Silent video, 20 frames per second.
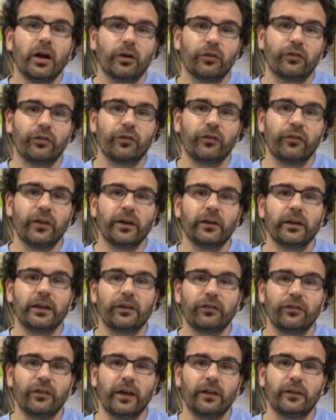are severely
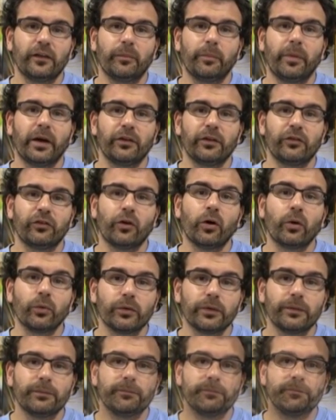affected by salt.
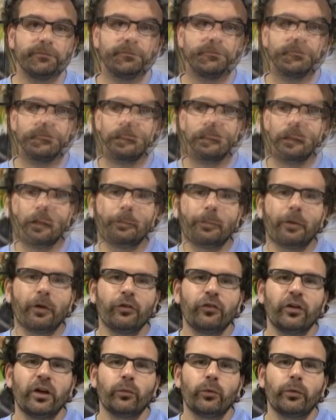This
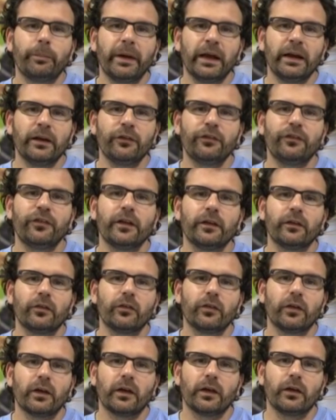project will
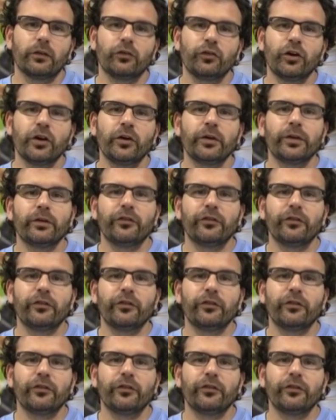benefit Australian